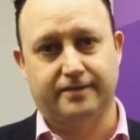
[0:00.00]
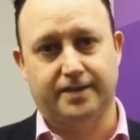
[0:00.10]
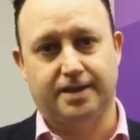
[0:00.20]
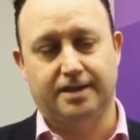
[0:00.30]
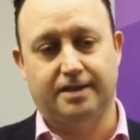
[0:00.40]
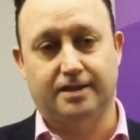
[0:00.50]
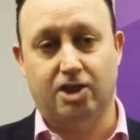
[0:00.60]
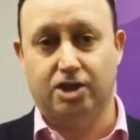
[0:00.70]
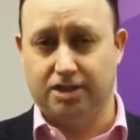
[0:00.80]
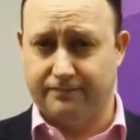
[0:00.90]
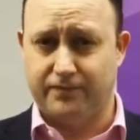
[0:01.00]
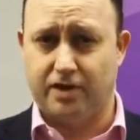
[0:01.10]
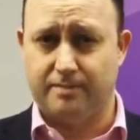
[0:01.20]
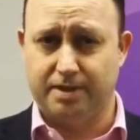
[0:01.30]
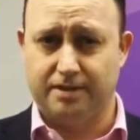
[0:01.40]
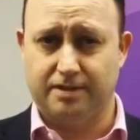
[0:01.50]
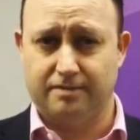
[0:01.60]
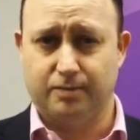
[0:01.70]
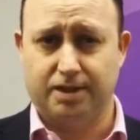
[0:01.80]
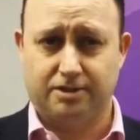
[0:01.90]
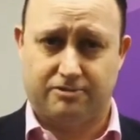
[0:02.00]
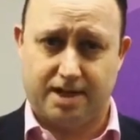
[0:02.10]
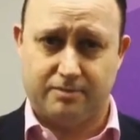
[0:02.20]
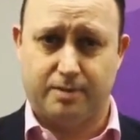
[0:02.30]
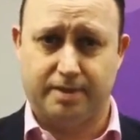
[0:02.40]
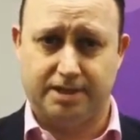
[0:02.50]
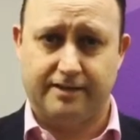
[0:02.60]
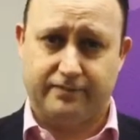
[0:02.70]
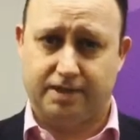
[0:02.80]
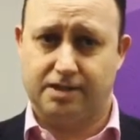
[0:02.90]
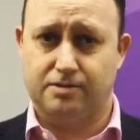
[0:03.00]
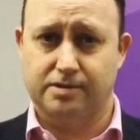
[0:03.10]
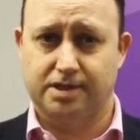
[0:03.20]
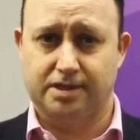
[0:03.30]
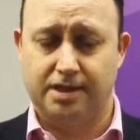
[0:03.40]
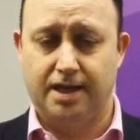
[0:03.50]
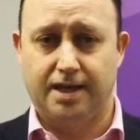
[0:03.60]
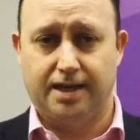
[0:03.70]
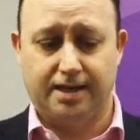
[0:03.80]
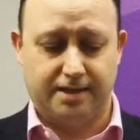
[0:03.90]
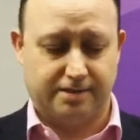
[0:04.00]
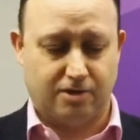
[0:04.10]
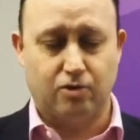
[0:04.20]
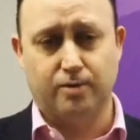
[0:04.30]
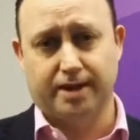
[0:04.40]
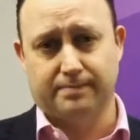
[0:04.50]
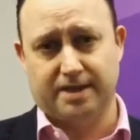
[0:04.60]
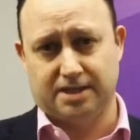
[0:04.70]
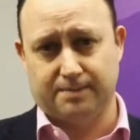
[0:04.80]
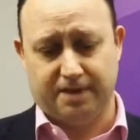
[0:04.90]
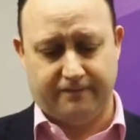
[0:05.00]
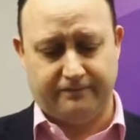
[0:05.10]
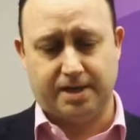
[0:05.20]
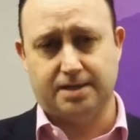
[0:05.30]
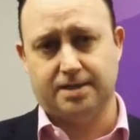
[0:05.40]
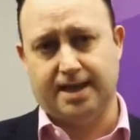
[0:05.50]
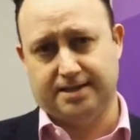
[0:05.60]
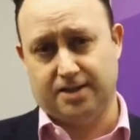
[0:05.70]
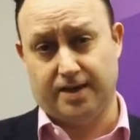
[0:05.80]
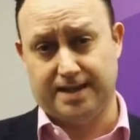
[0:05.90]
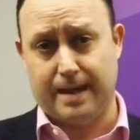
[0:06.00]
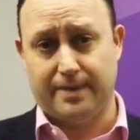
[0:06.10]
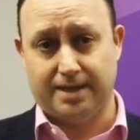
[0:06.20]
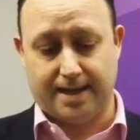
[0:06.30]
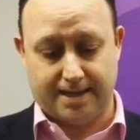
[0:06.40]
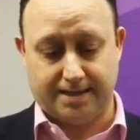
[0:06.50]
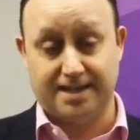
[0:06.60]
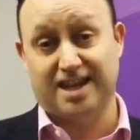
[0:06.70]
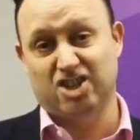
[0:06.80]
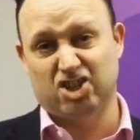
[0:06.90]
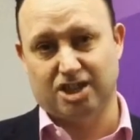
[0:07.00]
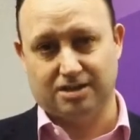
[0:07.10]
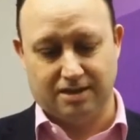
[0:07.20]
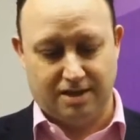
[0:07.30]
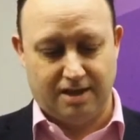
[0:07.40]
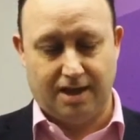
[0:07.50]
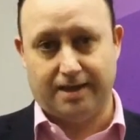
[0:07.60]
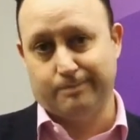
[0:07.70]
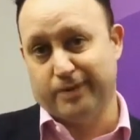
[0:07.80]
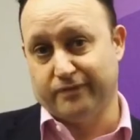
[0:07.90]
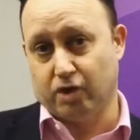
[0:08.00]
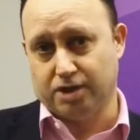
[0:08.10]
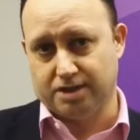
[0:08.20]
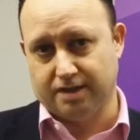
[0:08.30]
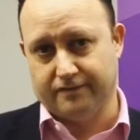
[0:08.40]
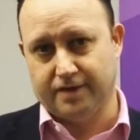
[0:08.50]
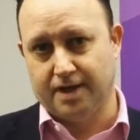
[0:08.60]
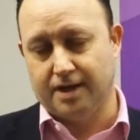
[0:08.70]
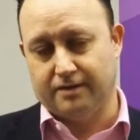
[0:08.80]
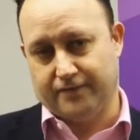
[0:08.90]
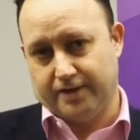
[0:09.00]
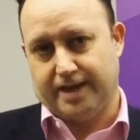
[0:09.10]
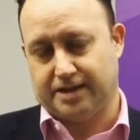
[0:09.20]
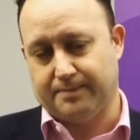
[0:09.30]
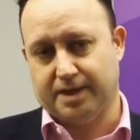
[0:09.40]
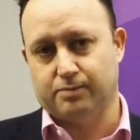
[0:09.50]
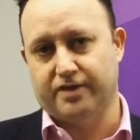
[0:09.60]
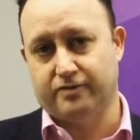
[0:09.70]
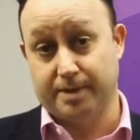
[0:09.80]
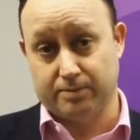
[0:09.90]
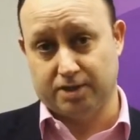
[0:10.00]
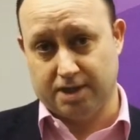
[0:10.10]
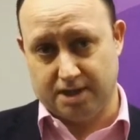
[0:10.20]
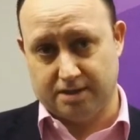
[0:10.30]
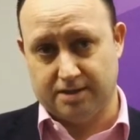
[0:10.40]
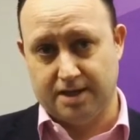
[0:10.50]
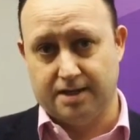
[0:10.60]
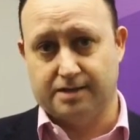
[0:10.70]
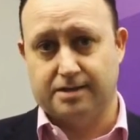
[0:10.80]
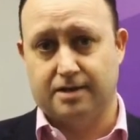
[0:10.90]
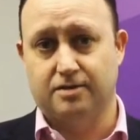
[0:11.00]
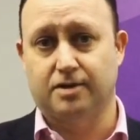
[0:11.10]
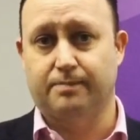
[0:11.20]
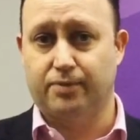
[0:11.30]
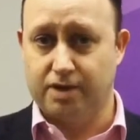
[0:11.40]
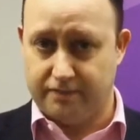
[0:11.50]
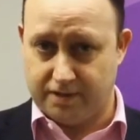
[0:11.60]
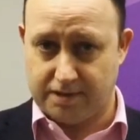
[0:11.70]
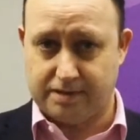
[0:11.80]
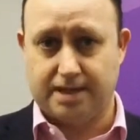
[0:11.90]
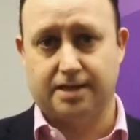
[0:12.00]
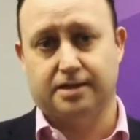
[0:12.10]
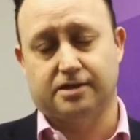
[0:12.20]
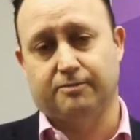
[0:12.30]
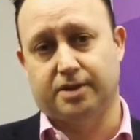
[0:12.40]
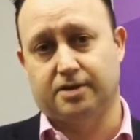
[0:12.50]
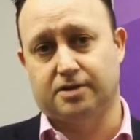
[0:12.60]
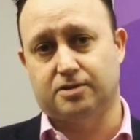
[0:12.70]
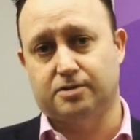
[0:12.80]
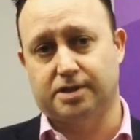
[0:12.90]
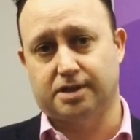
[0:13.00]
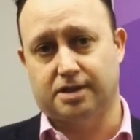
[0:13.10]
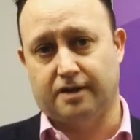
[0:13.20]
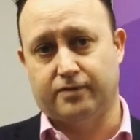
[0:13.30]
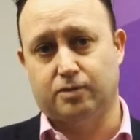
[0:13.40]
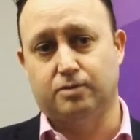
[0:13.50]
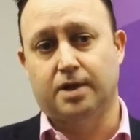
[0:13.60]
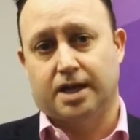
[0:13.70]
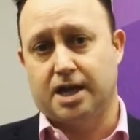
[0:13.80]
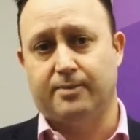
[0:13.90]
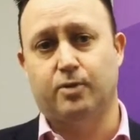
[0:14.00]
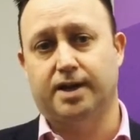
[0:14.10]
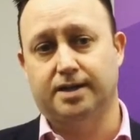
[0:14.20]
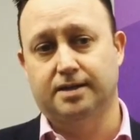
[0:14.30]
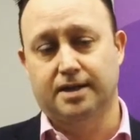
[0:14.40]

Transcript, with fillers: that the learning environment that we create when we're delivering these courses is always meant to be fun and dynamic and engaging and provocative. I find that's the best way for people to learn. So previous delegates who've been on our courses have all come away